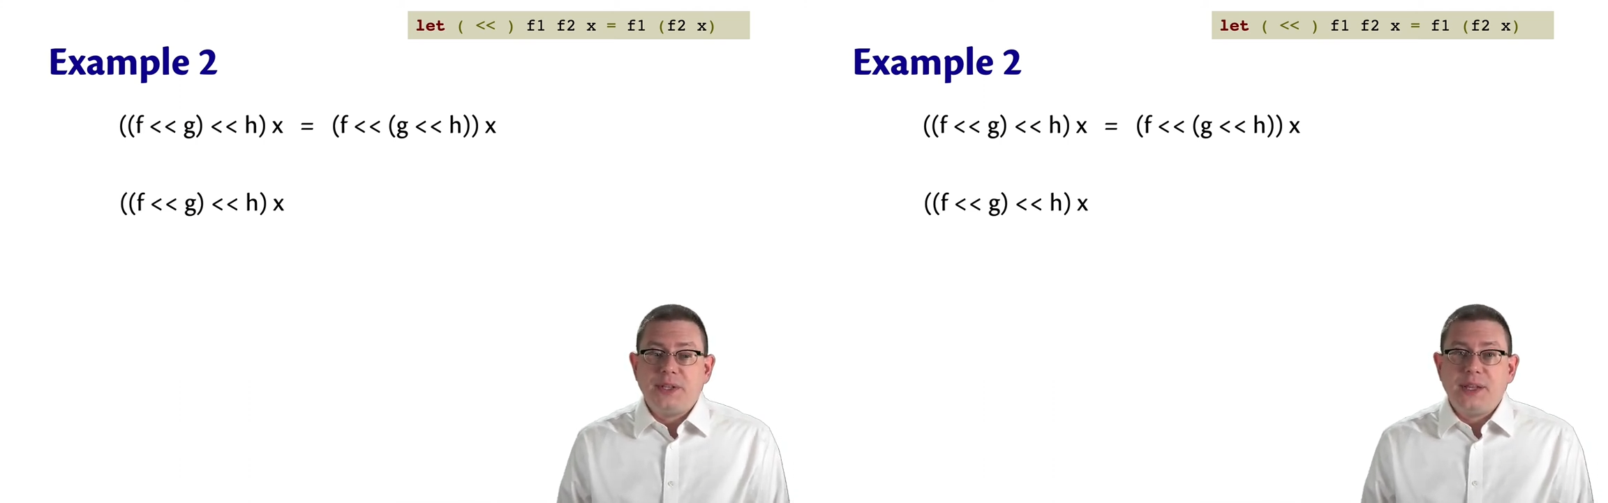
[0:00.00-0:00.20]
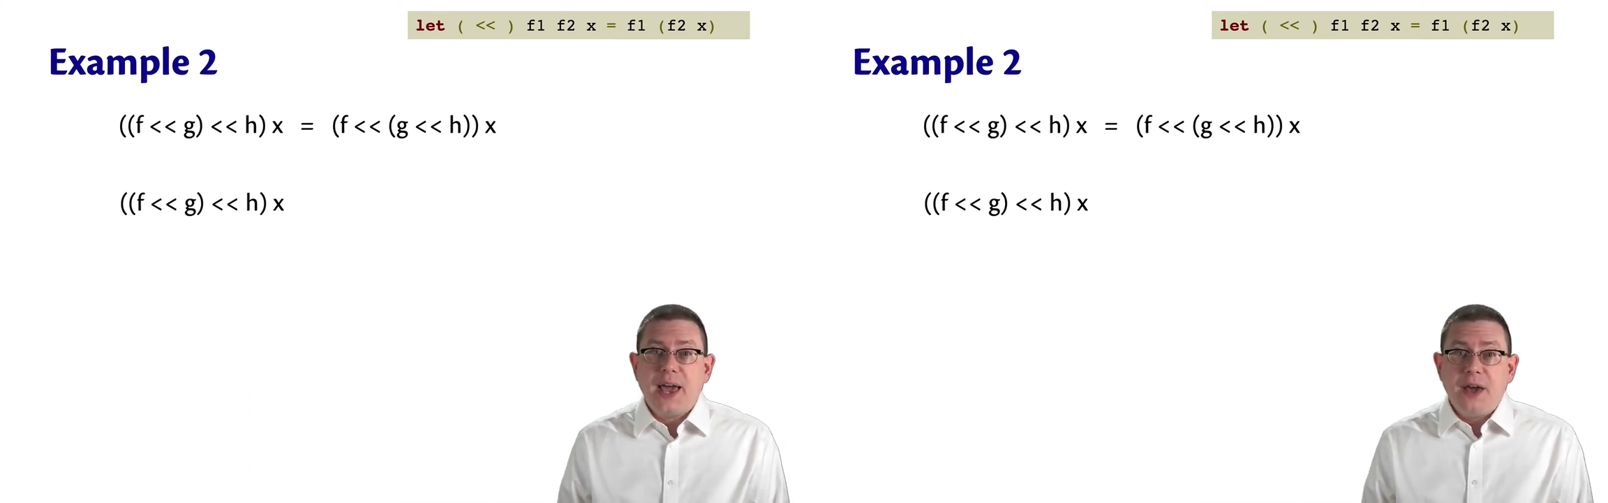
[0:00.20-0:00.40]

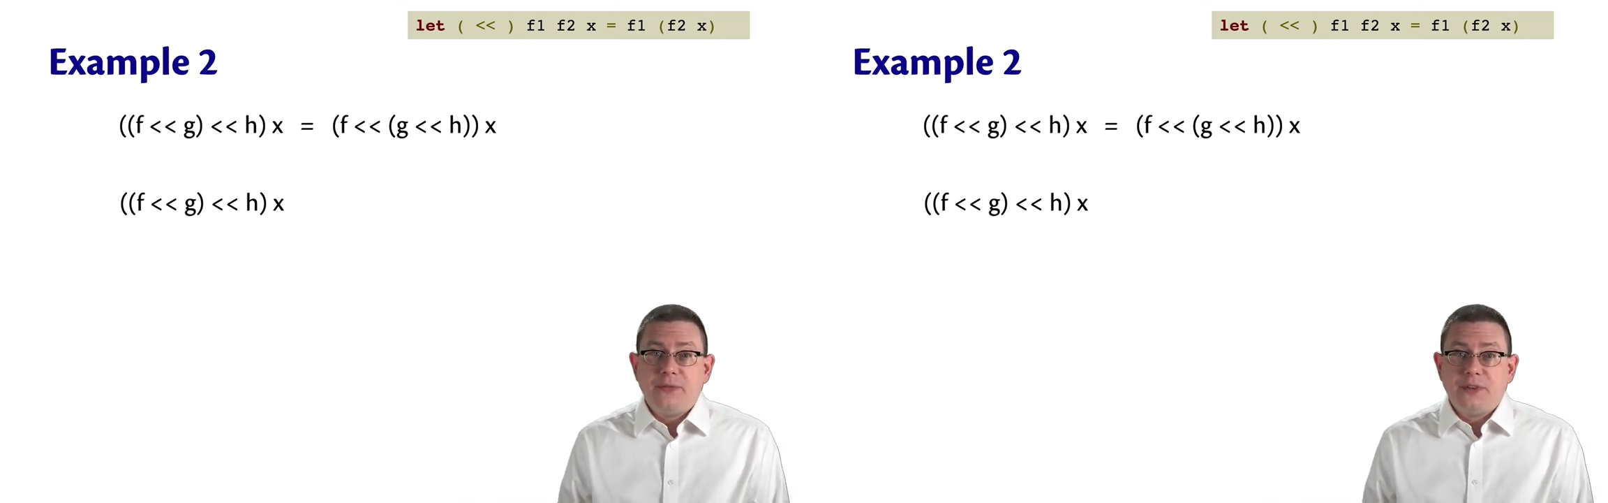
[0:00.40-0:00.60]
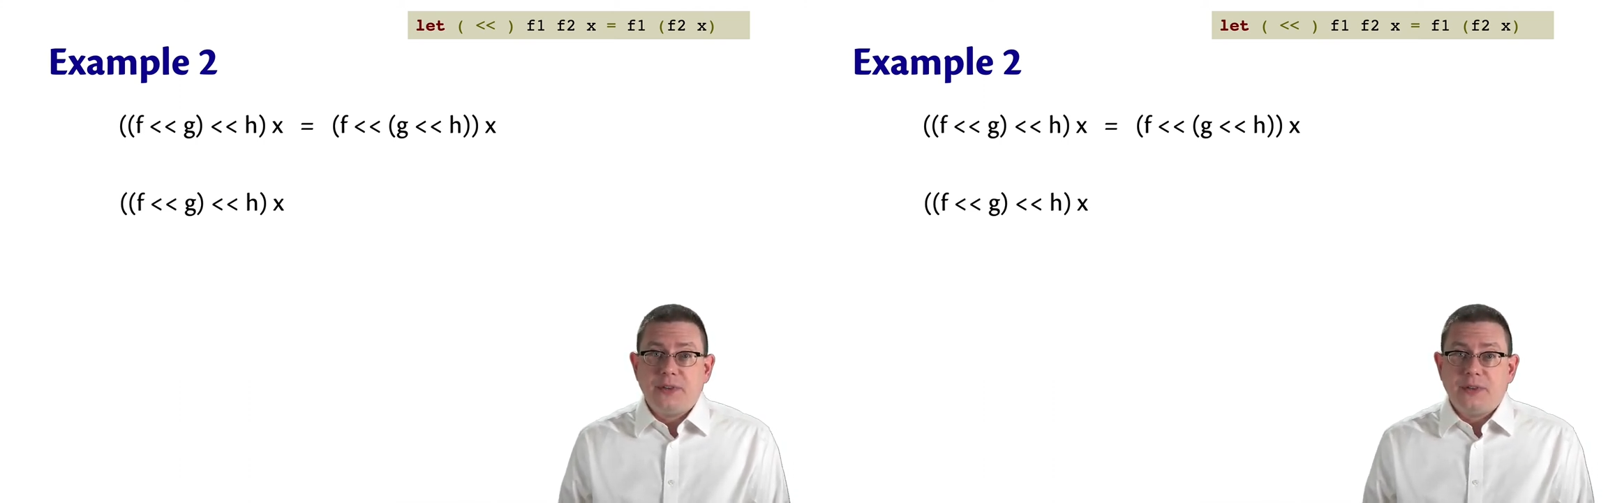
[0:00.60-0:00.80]

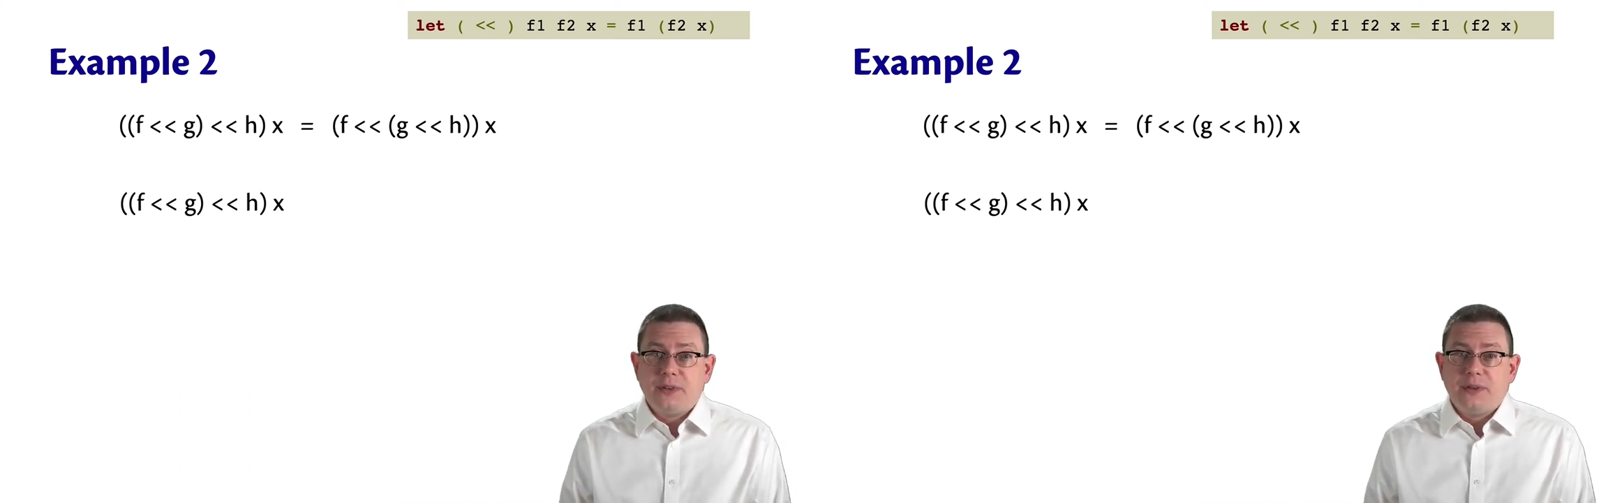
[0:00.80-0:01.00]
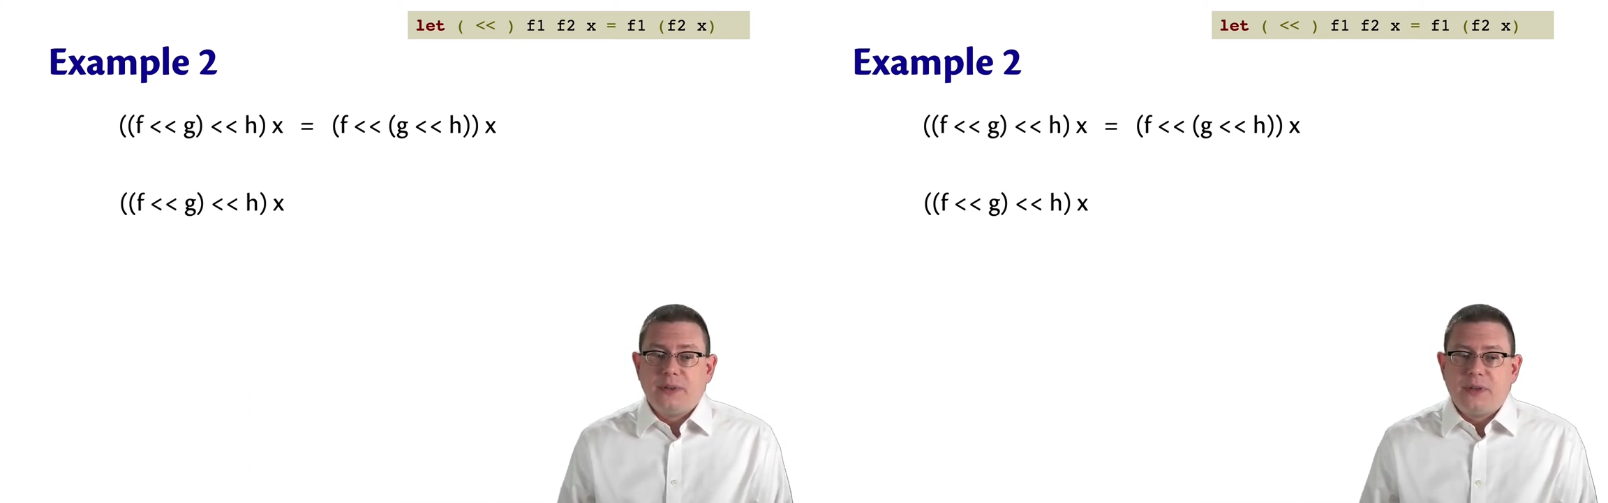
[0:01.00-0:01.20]
left
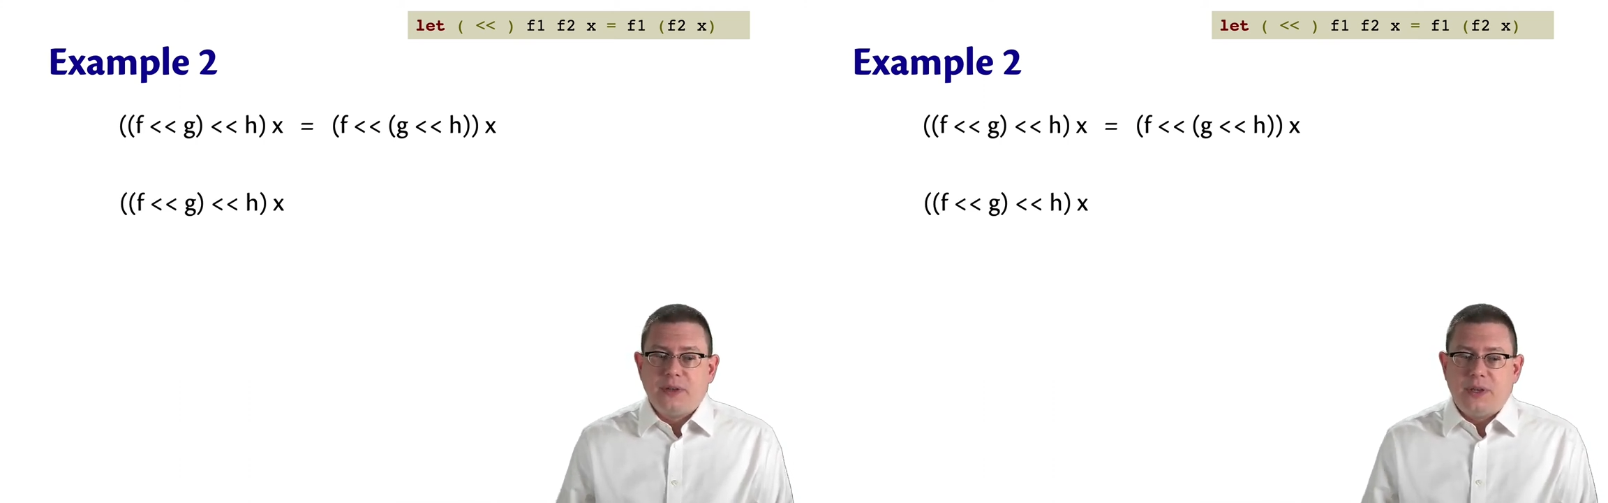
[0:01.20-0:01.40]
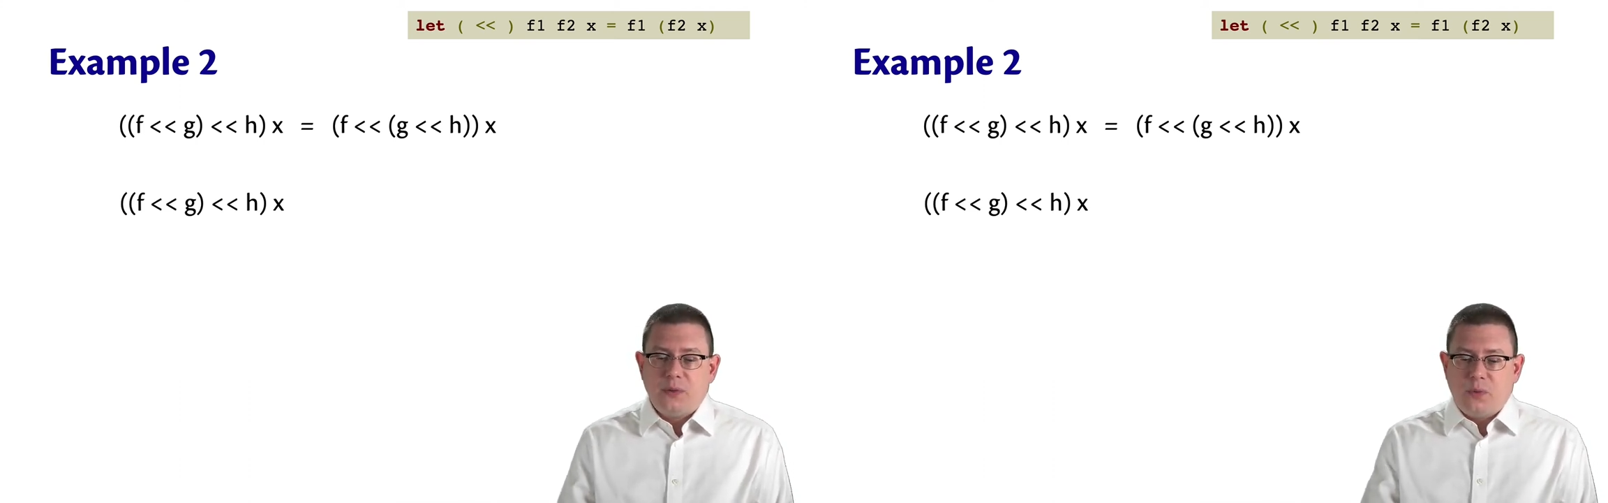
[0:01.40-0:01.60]

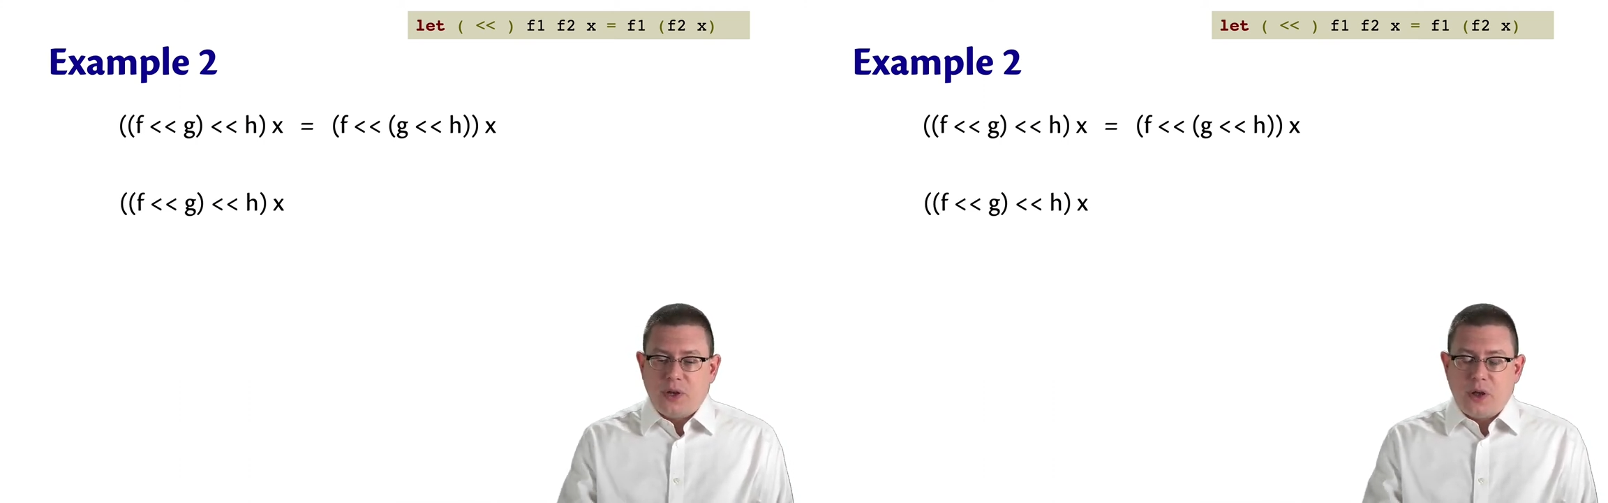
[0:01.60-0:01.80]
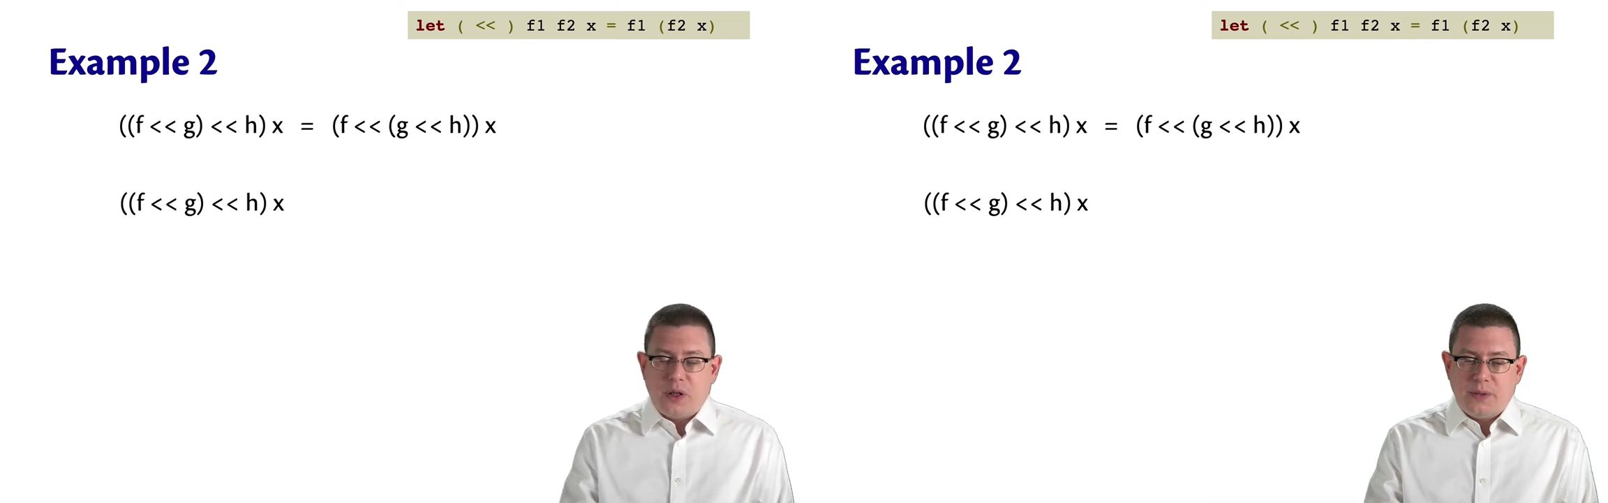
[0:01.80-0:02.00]
in
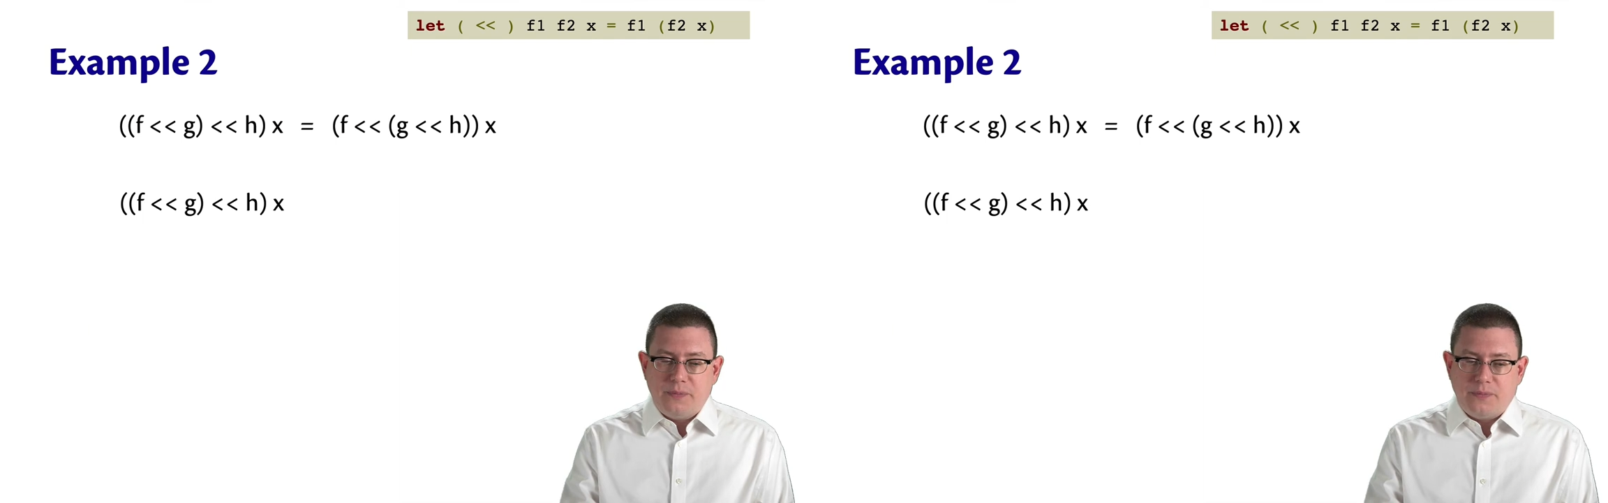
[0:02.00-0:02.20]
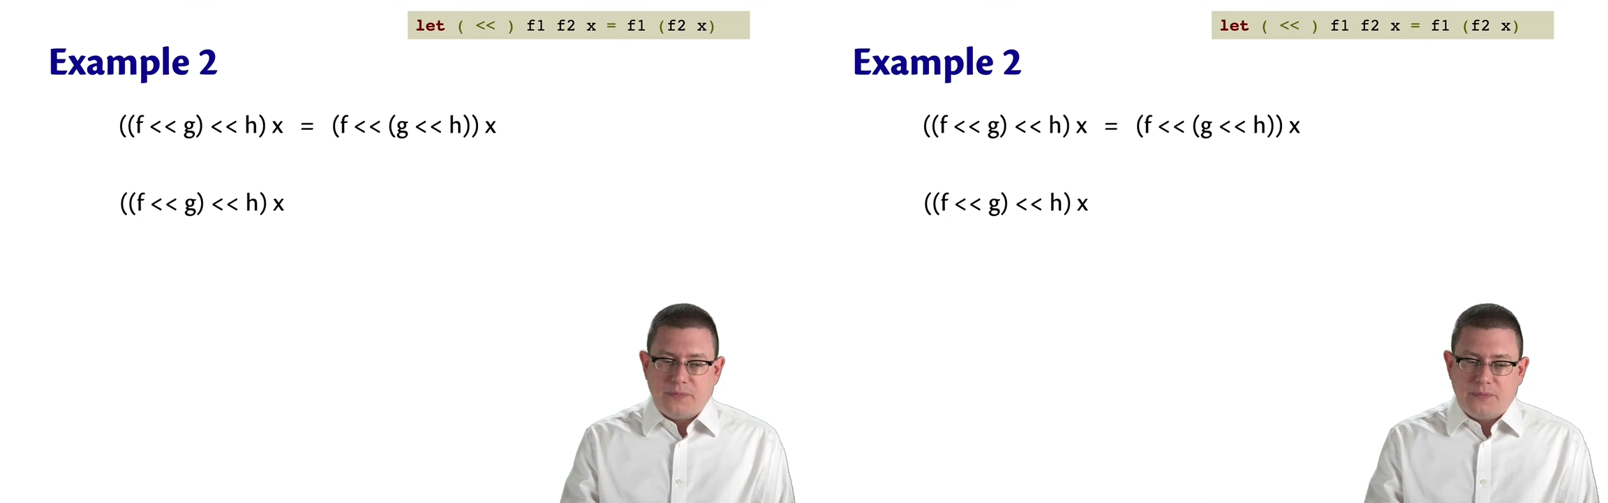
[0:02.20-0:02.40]
one column